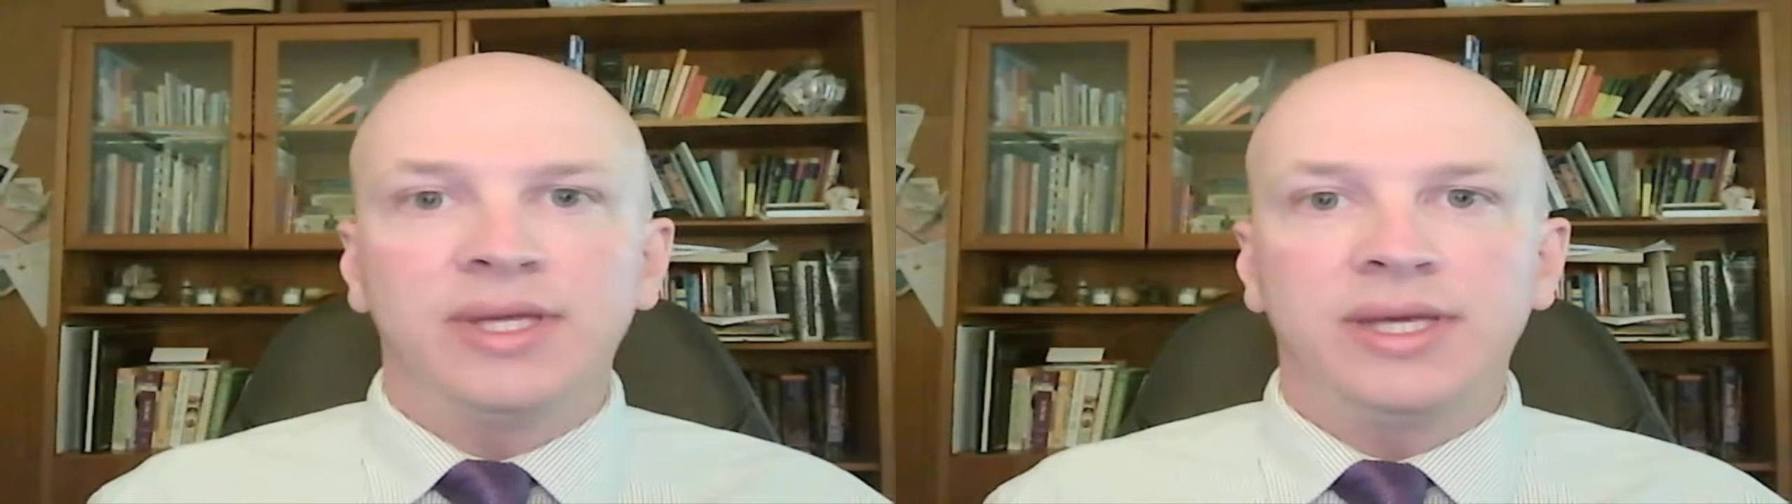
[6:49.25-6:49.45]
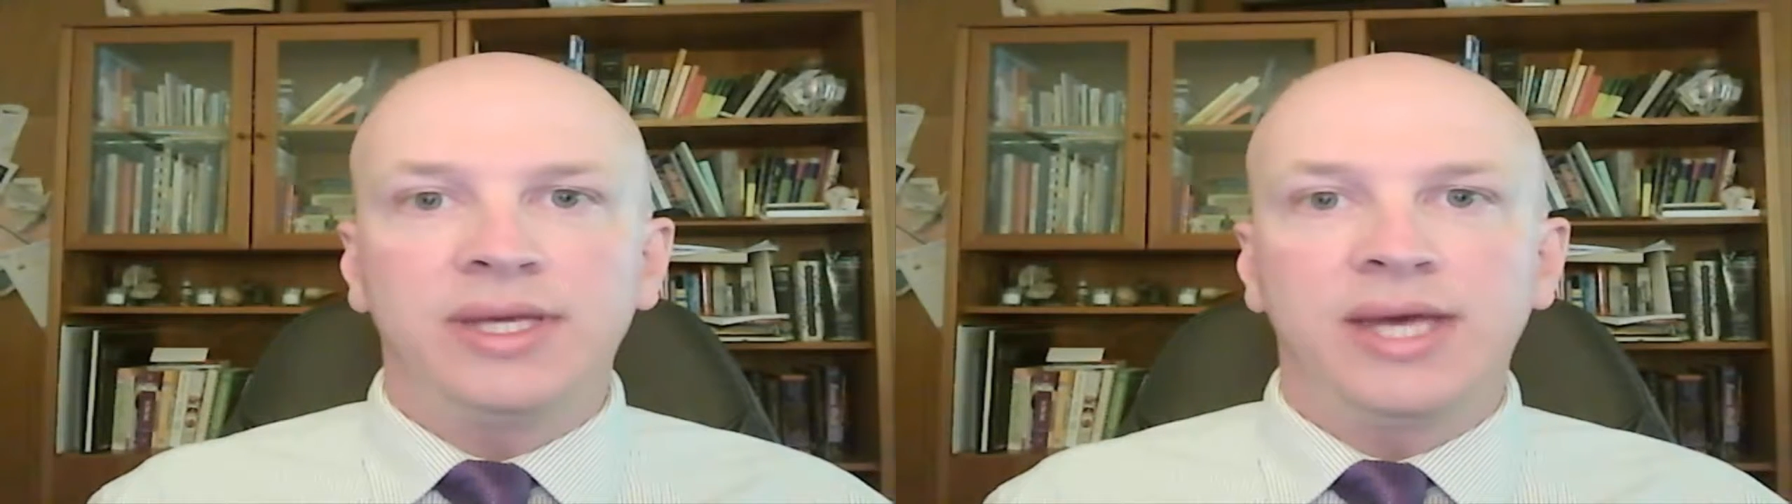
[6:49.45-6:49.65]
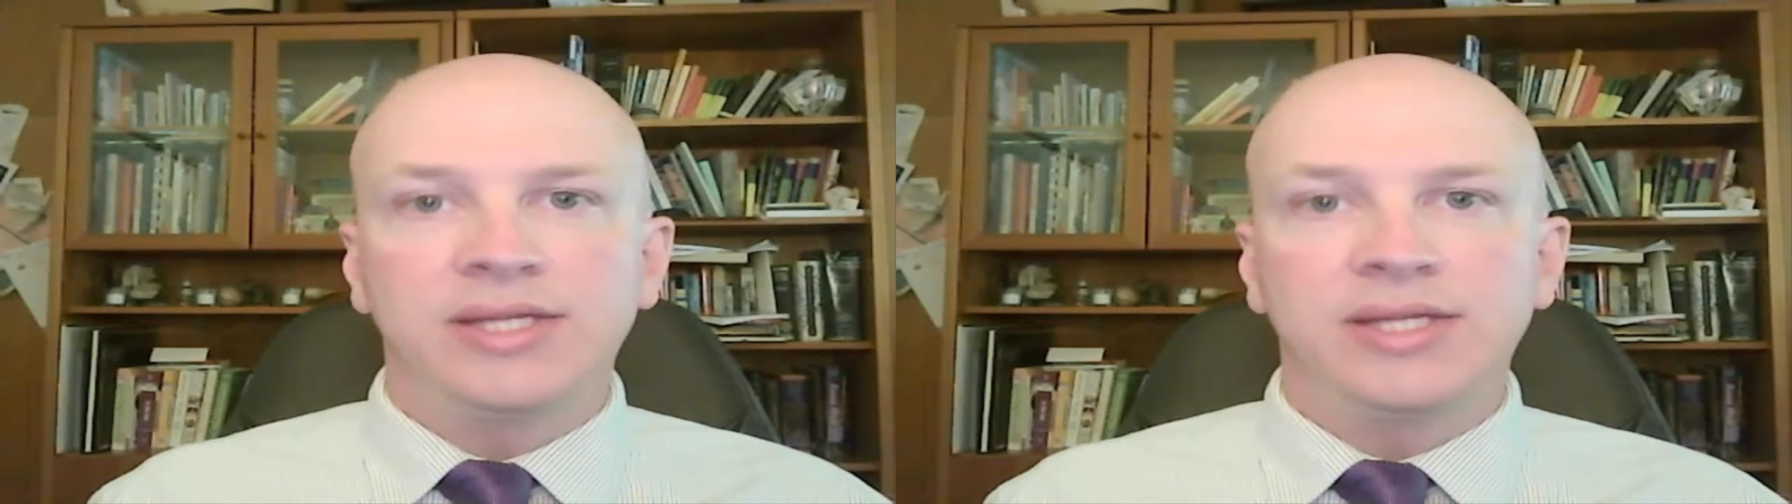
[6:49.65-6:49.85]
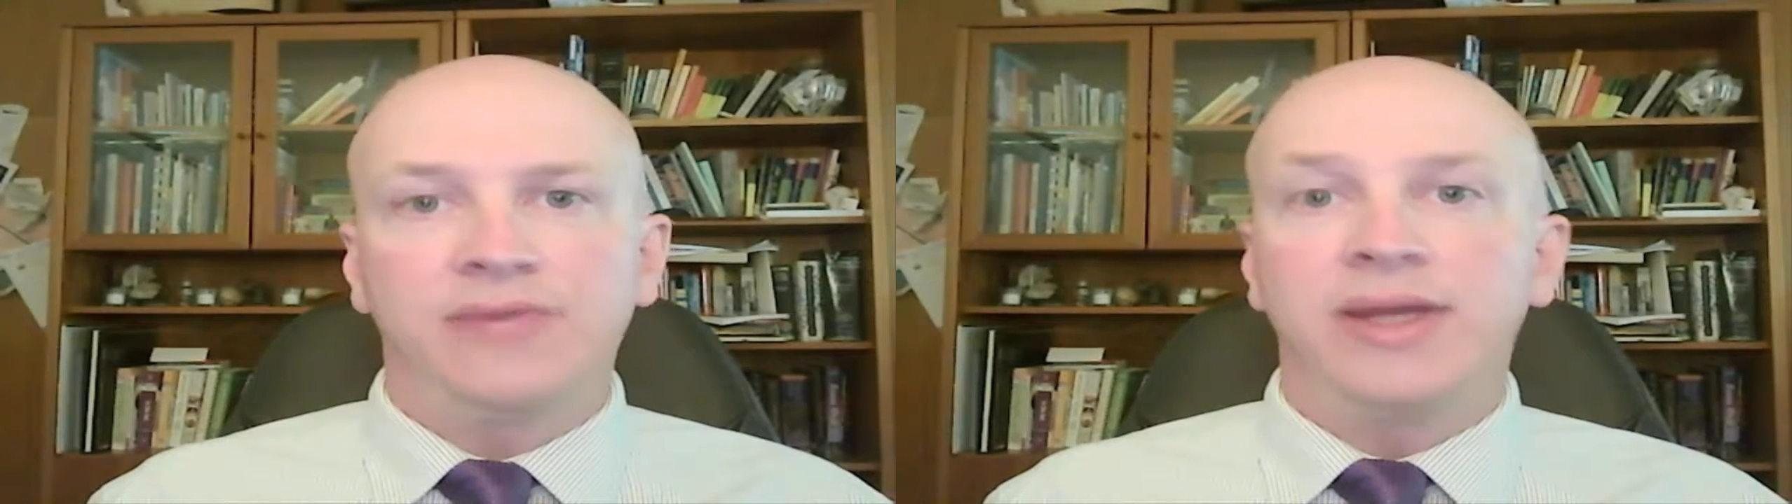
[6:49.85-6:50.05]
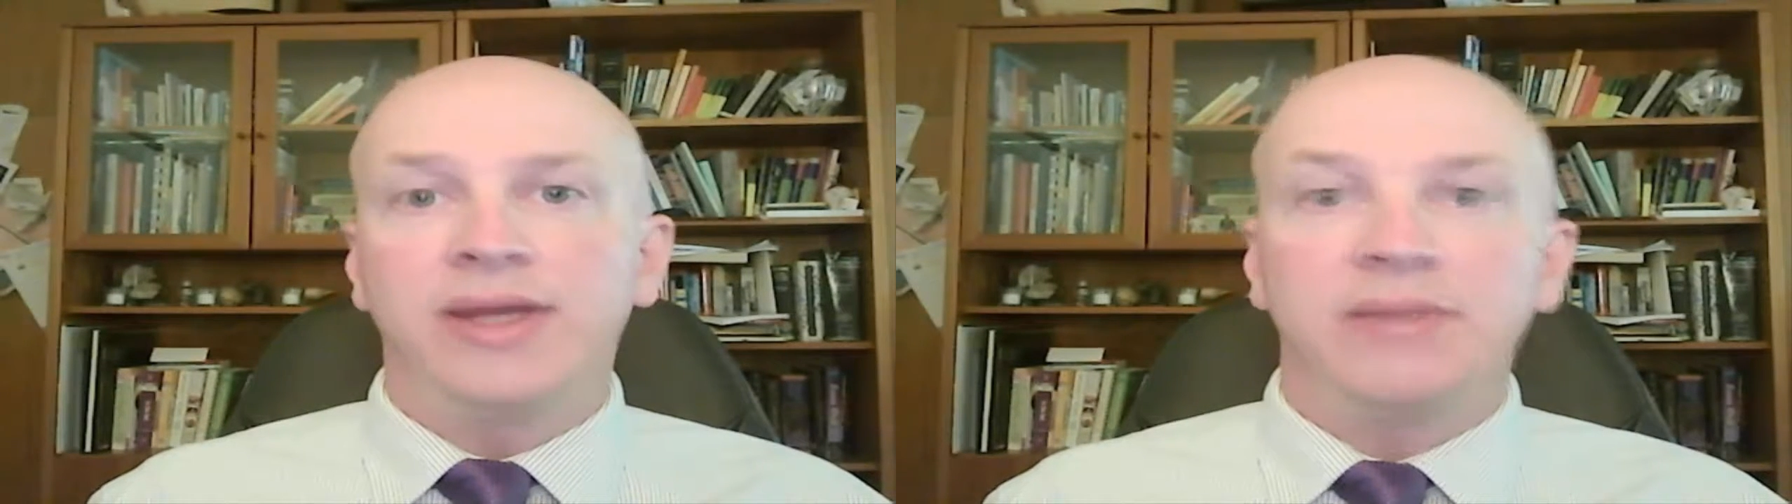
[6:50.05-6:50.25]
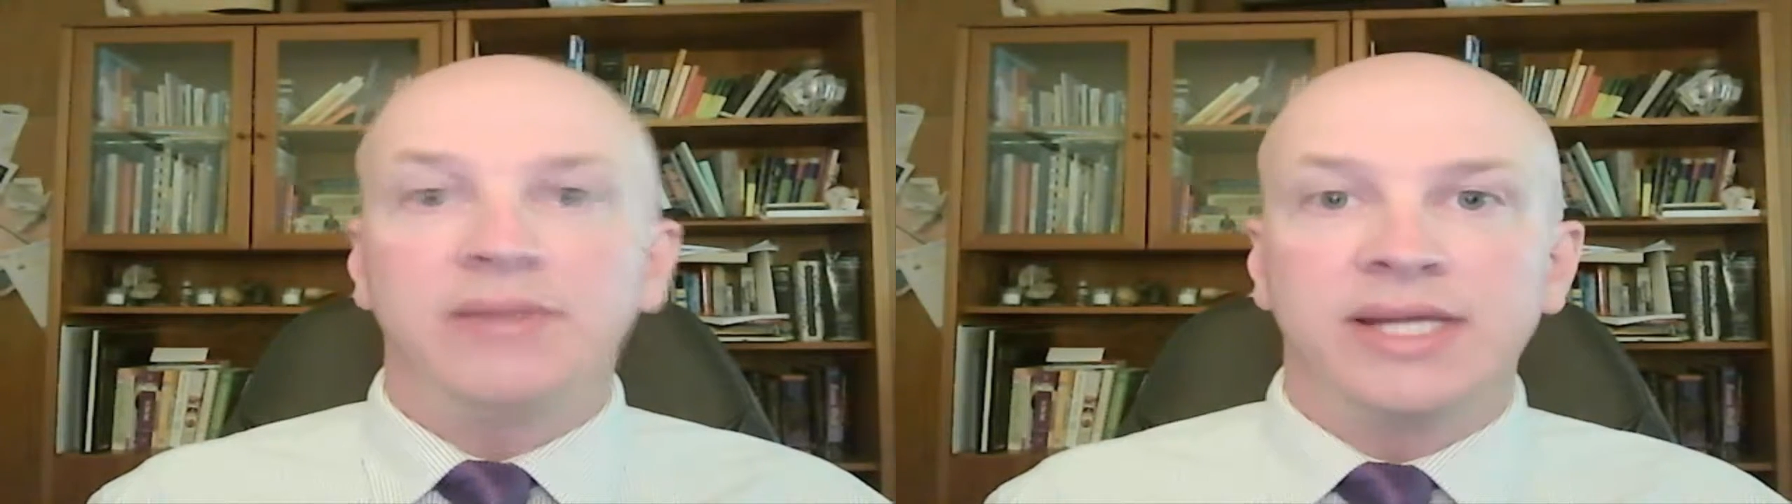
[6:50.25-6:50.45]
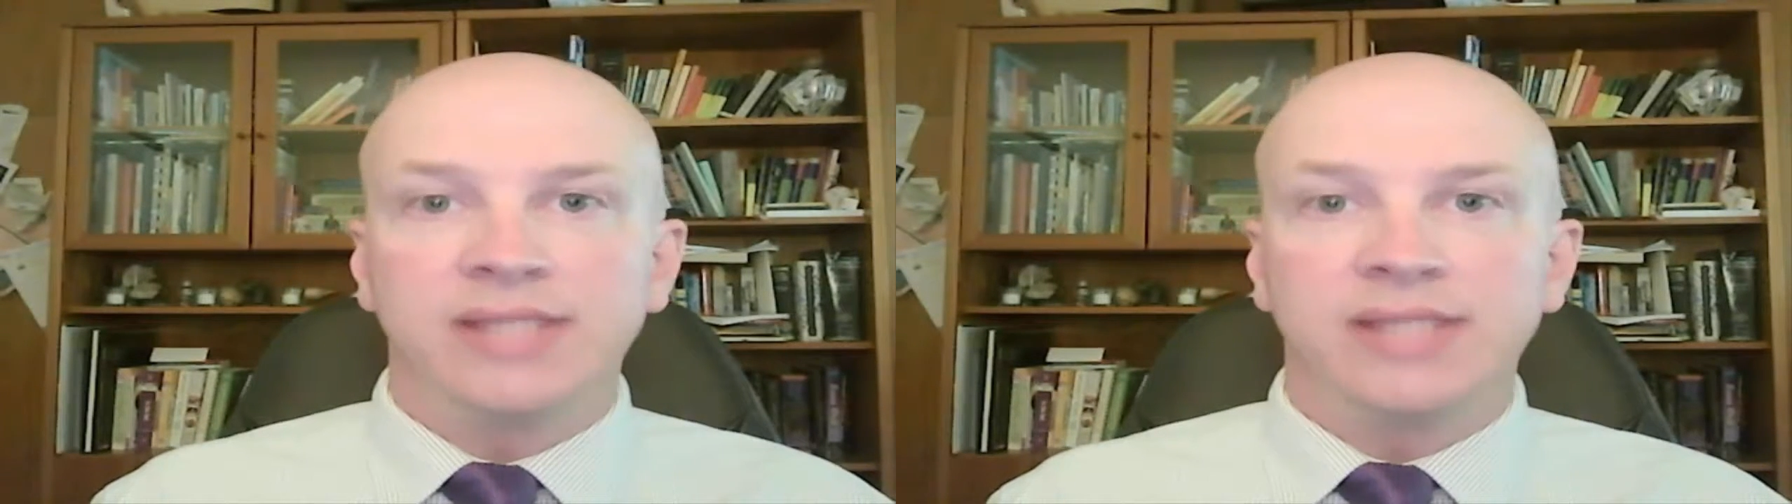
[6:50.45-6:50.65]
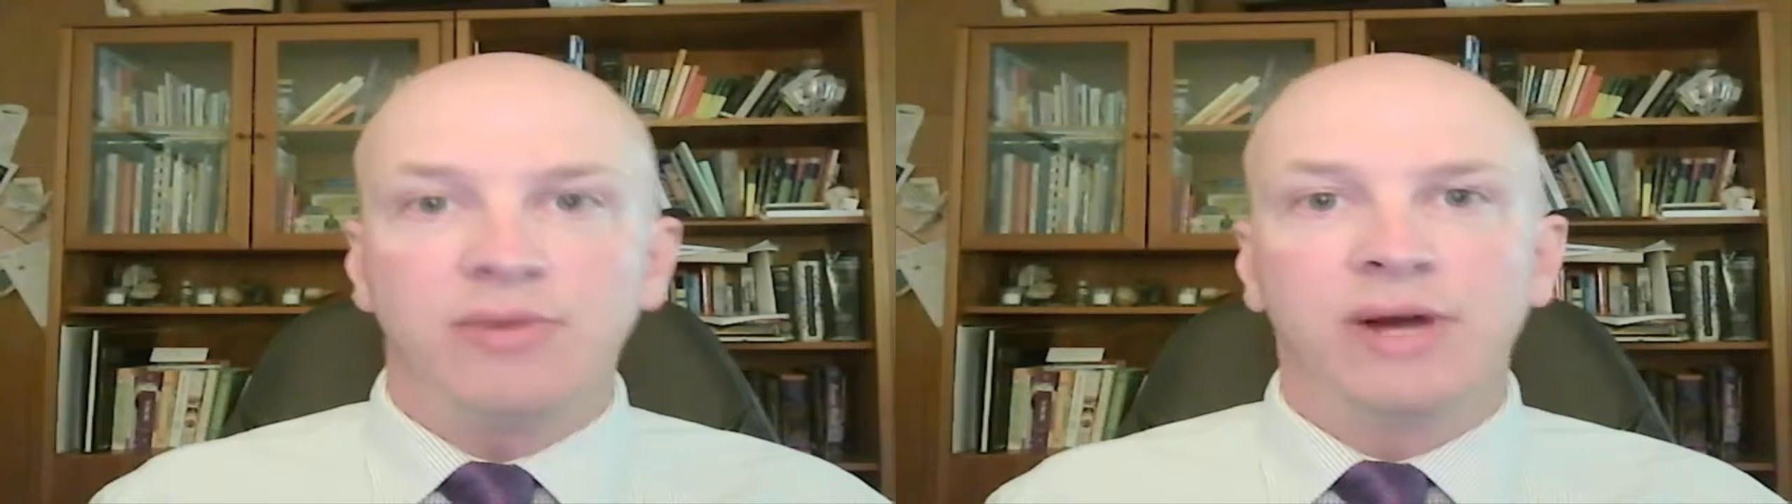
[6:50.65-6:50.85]
he has to find the money
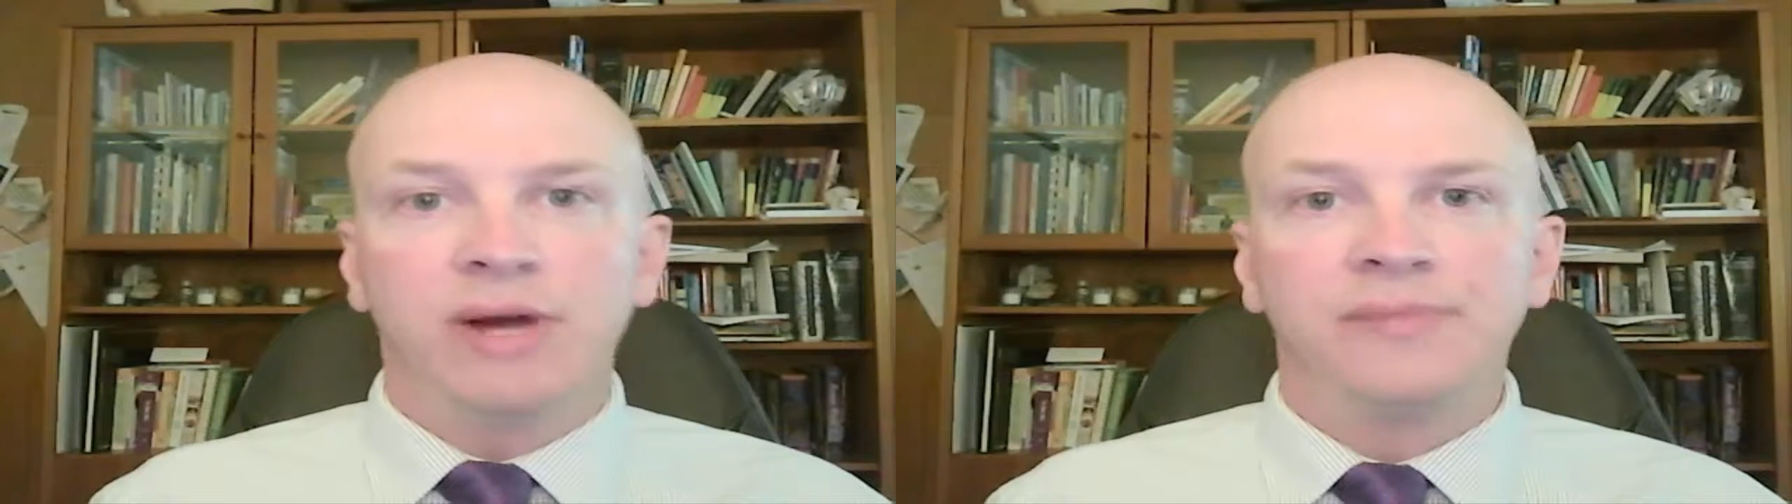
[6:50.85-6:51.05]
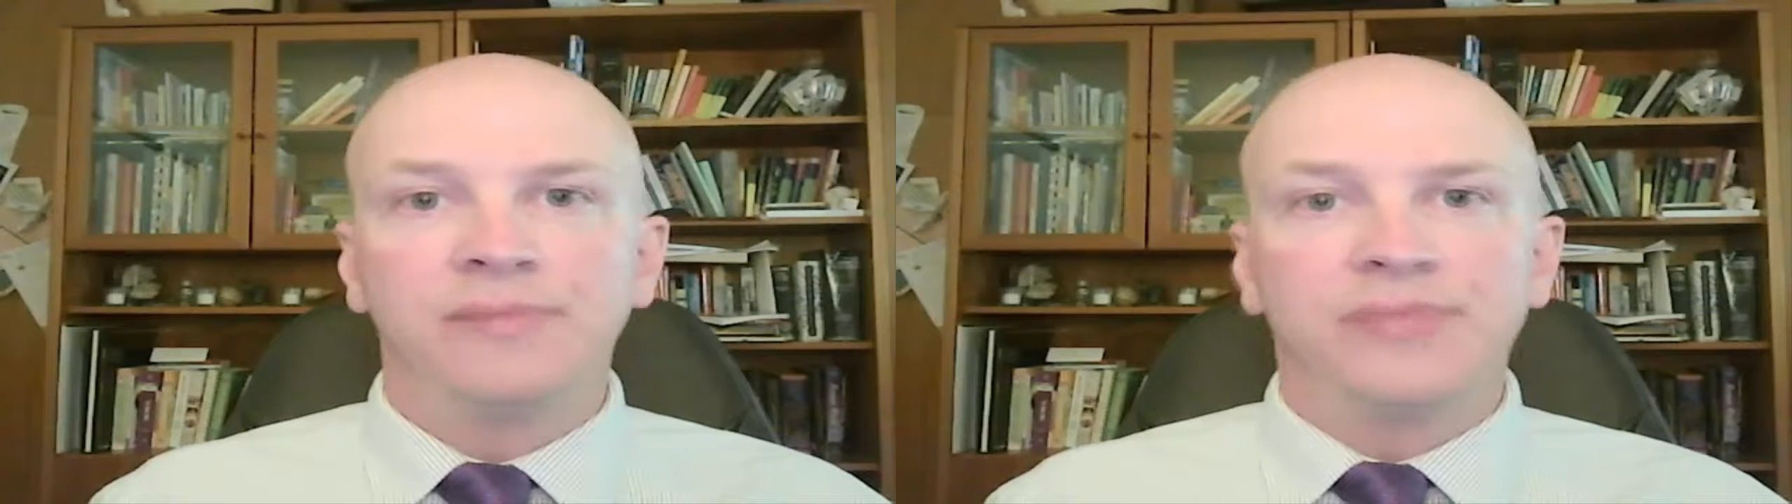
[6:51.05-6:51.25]
somewhere.